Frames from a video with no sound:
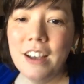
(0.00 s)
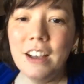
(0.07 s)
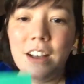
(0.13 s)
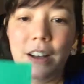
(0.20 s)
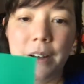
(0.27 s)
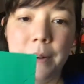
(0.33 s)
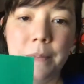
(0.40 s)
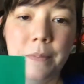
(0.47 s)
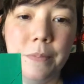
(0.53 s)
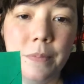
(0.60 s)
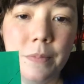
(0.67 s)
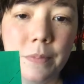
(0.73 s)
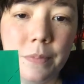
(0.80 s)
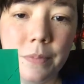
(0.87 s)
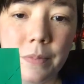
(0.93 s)

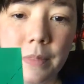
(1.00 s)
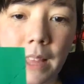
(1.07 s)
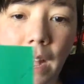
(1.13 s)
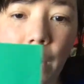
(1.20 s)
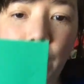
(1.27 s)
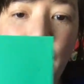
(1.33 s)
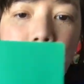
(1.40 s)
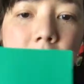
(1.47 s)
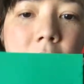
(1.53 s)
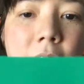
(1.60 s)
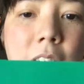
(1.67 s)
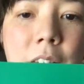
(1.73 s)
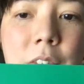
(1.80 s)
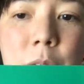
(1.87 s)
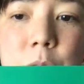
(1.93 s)
Now what I'm going to have you